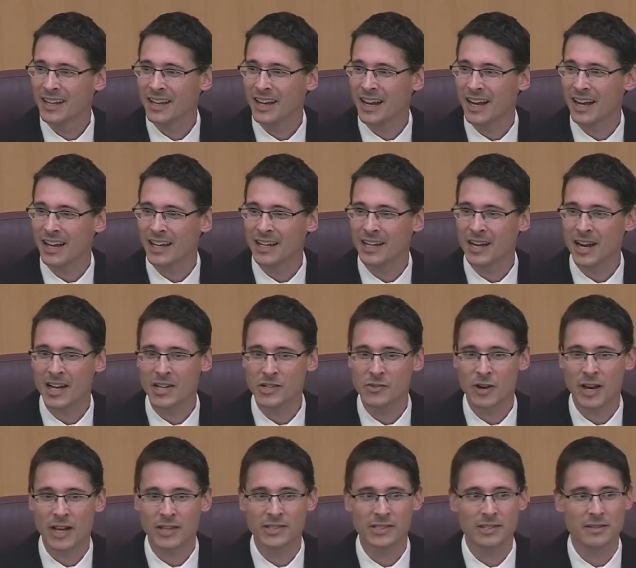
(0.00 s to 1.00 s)
uh, in
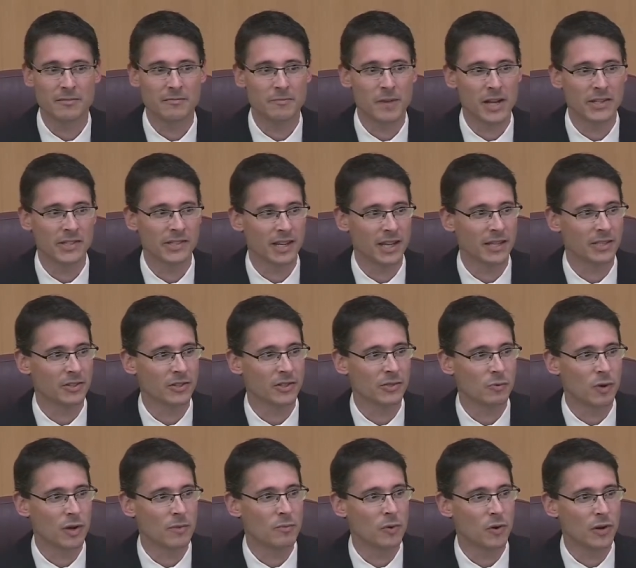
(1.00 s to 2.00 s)
contrast to Monsanto's
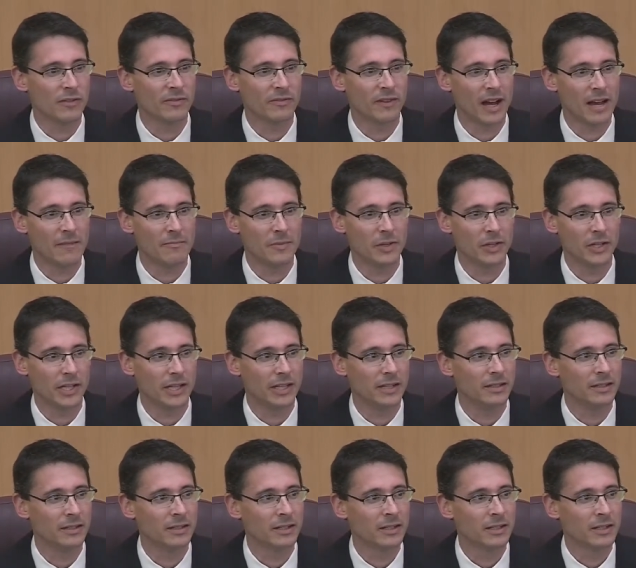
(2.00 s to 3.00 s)
1.5
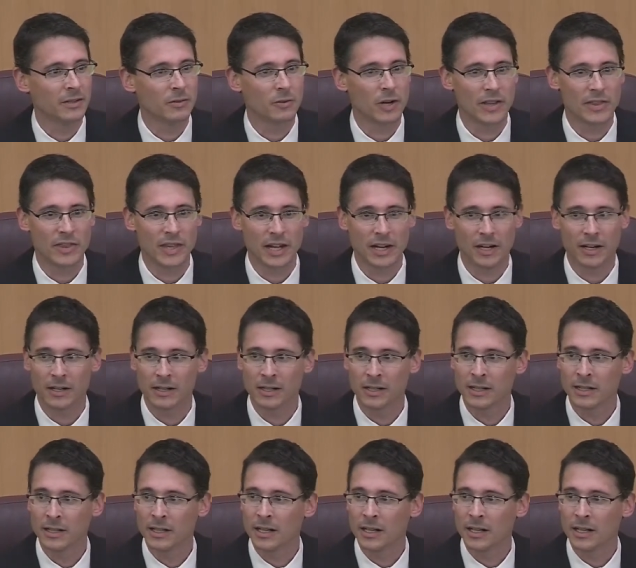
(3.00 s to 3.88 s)
million right there.